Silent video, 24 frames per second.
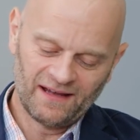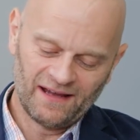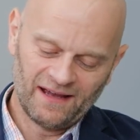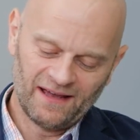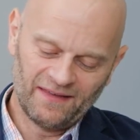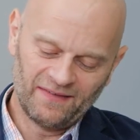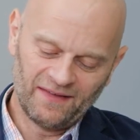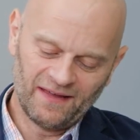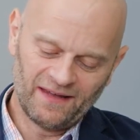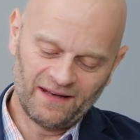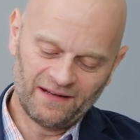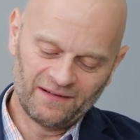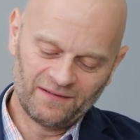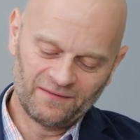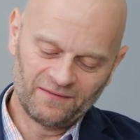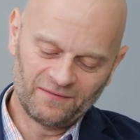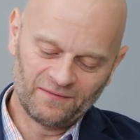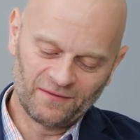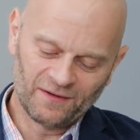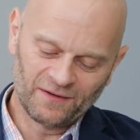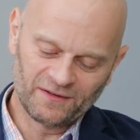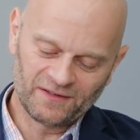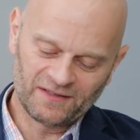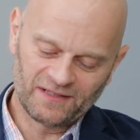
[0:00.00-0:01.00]
And then in
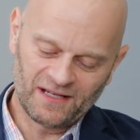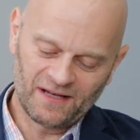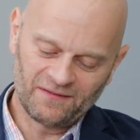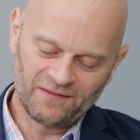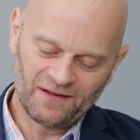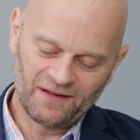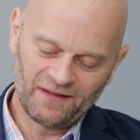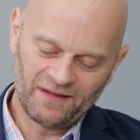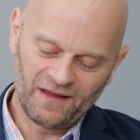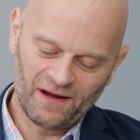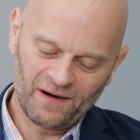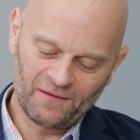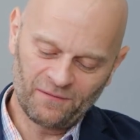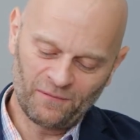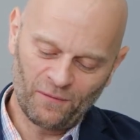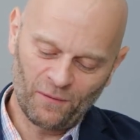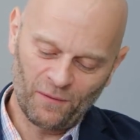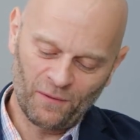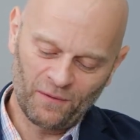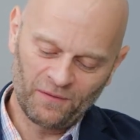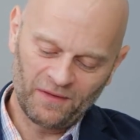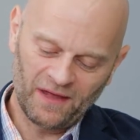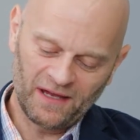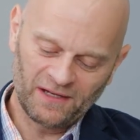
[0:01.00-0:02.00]
verse 7,
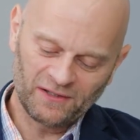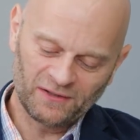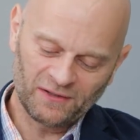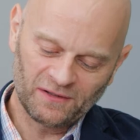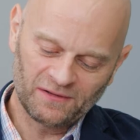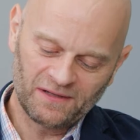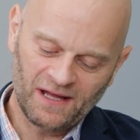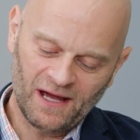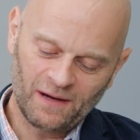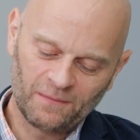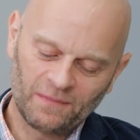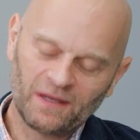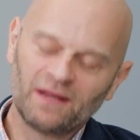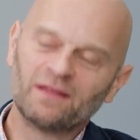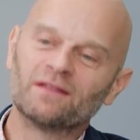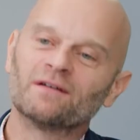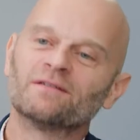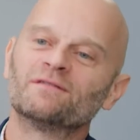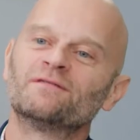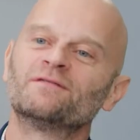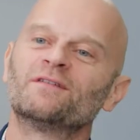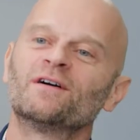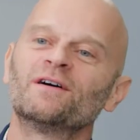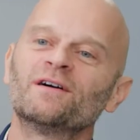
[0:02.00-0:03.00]
therefore they shall now be the
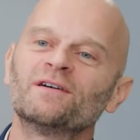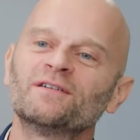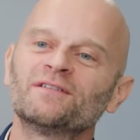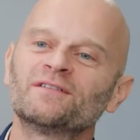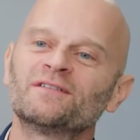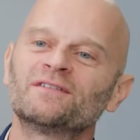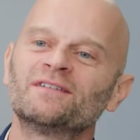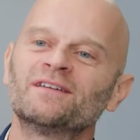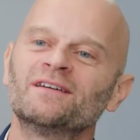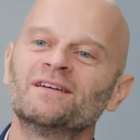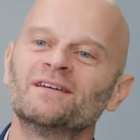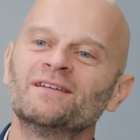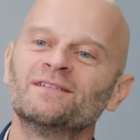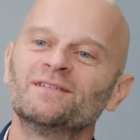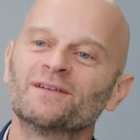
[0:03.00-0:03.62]
first